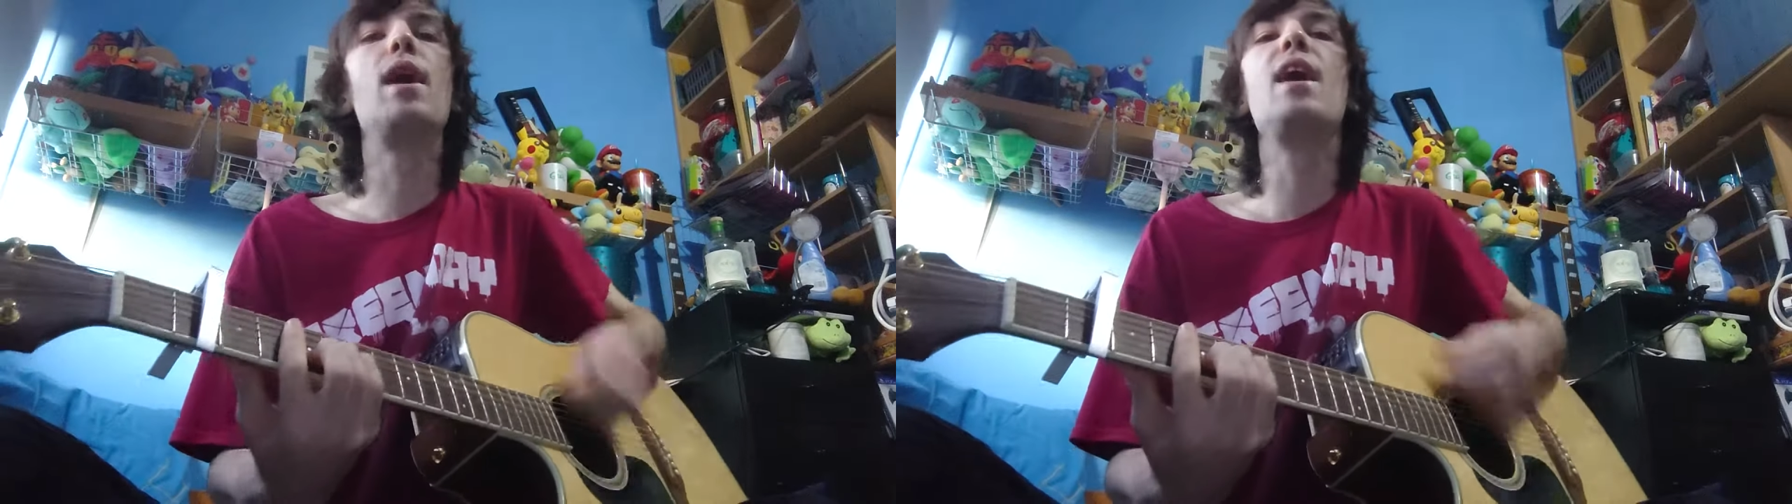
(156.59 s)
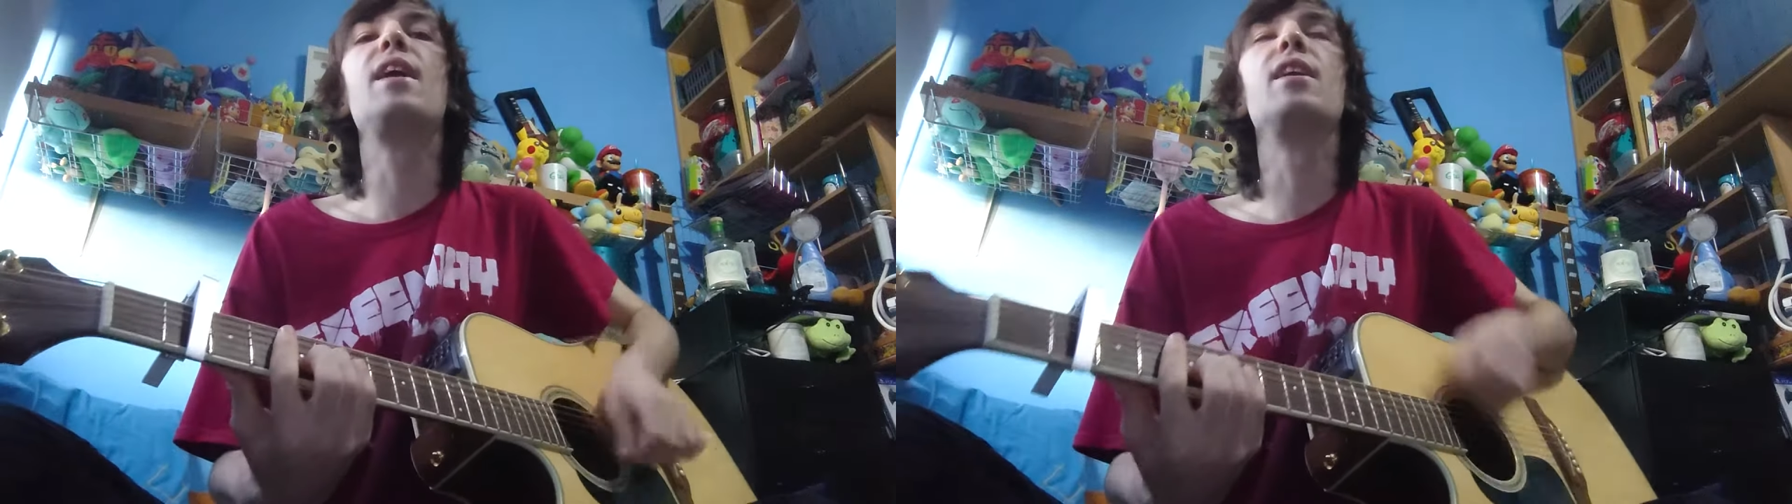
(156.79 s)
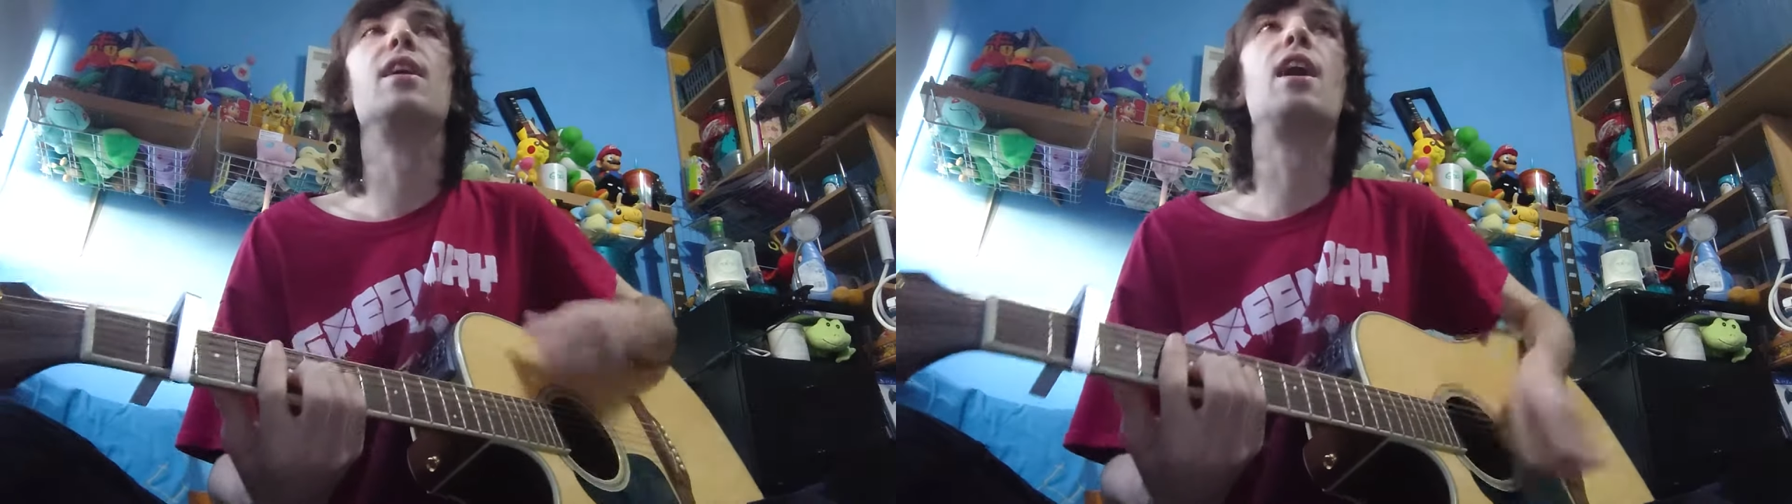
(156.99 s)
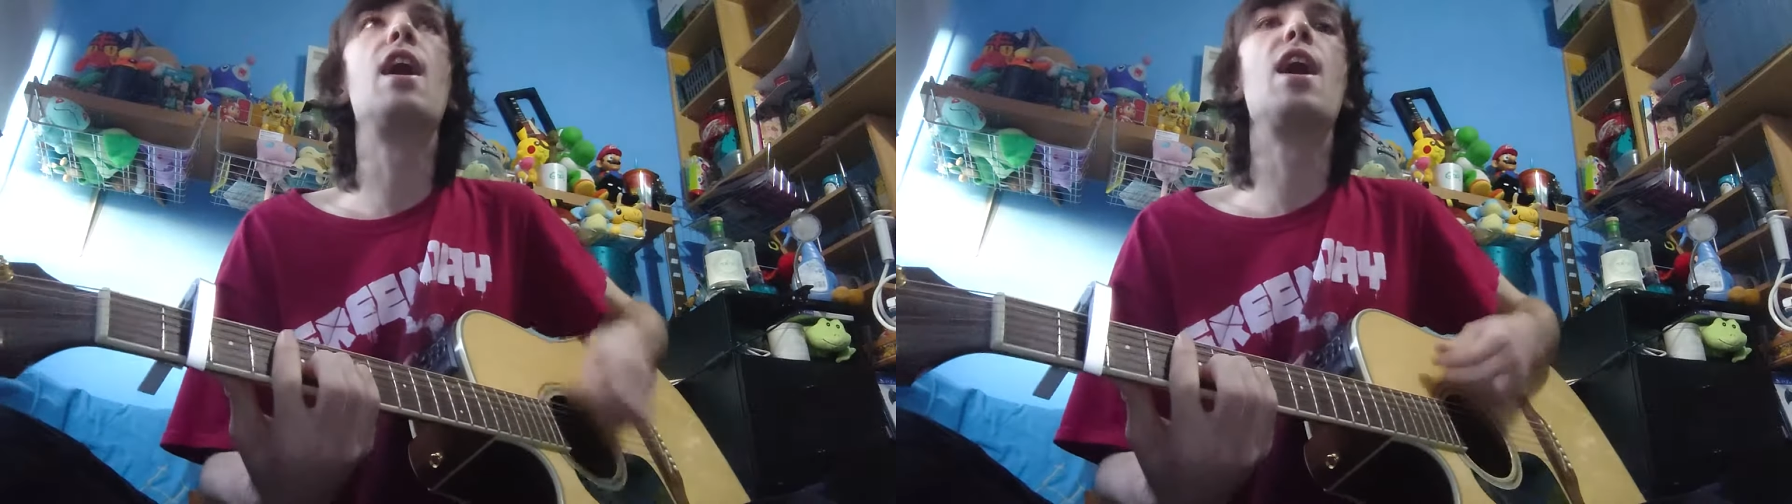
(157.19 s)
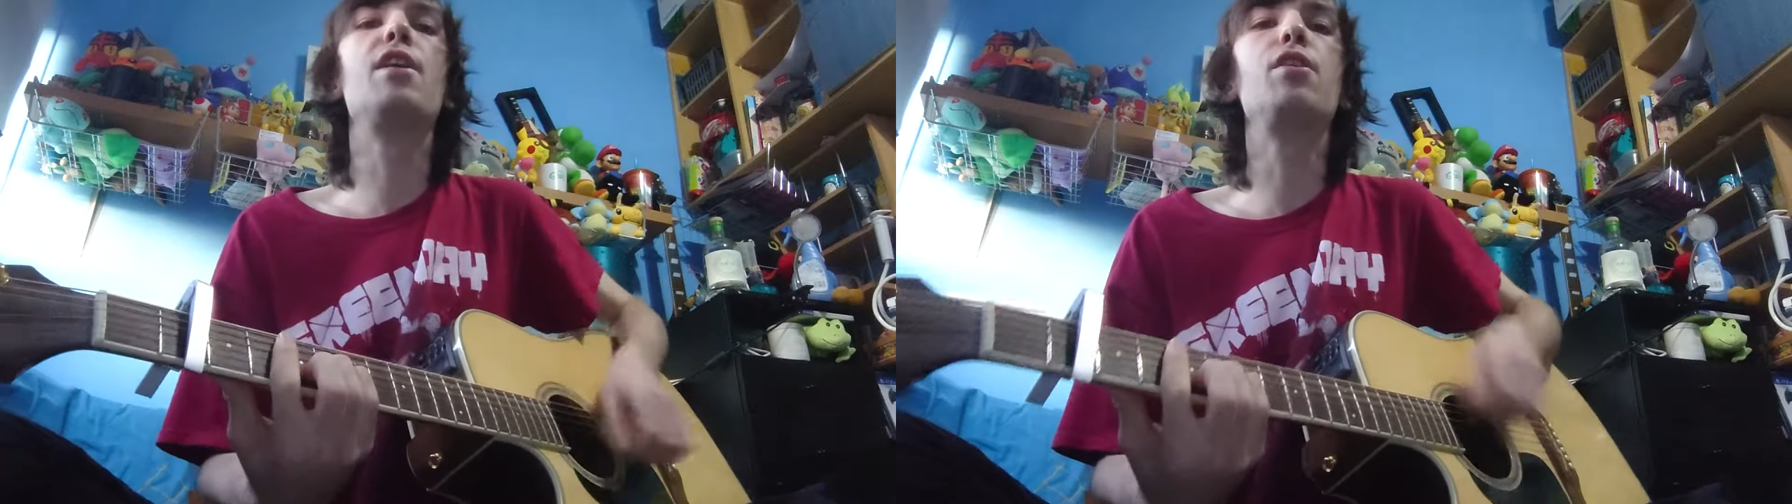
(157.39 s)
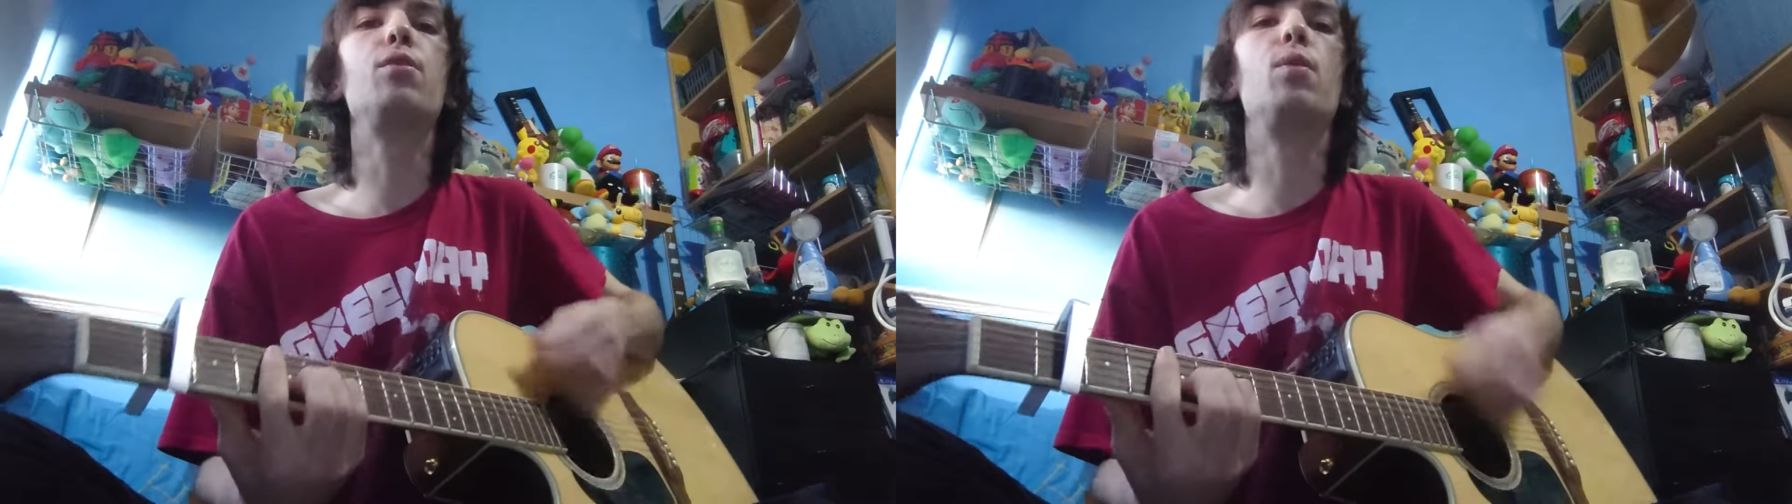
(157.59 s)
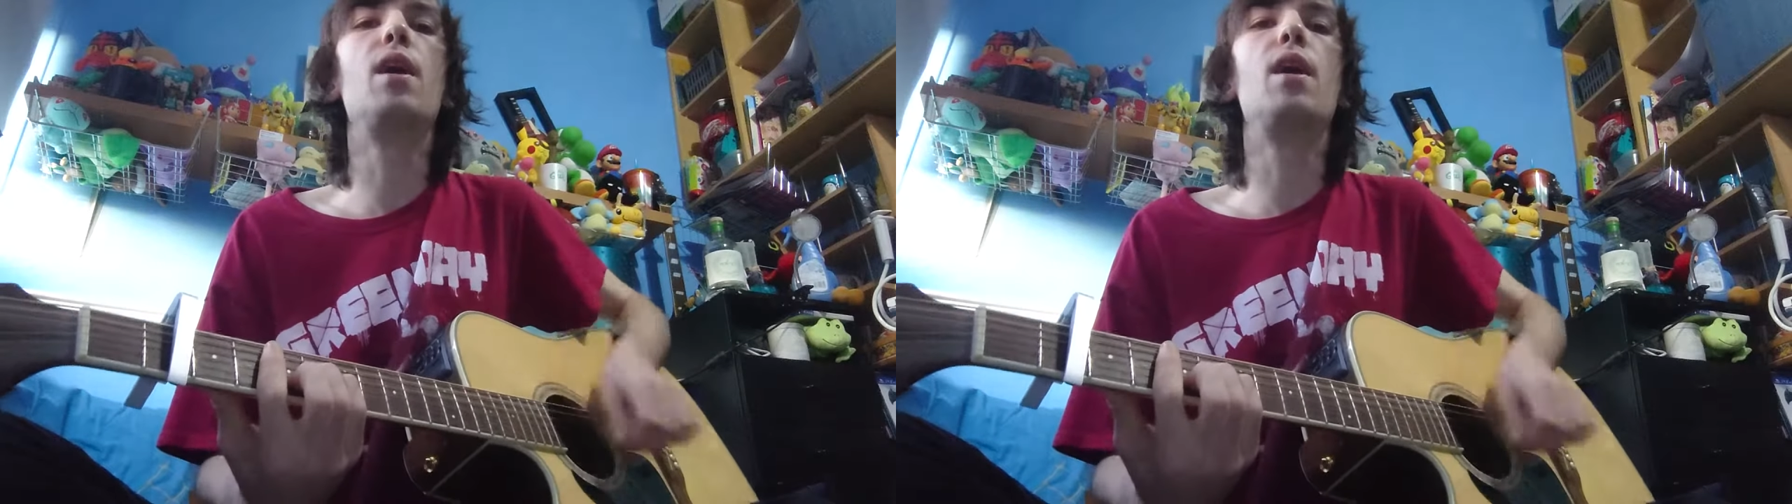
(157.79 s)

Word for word: when I'm